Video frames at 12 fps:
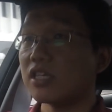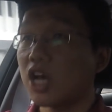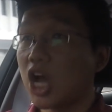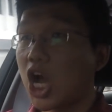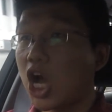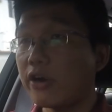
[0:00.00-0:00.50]

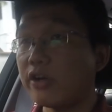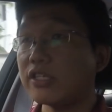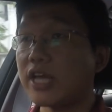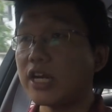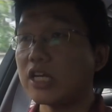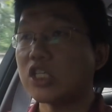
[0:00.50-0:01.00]
car is
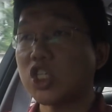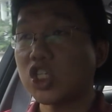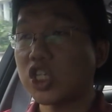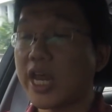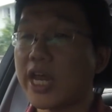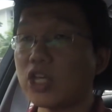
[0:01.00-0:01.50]
at a
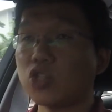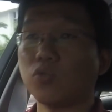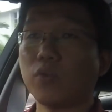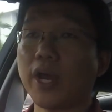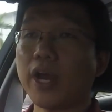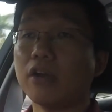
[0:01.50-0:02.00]
stage
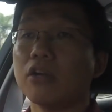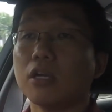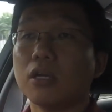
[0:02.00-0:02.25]
where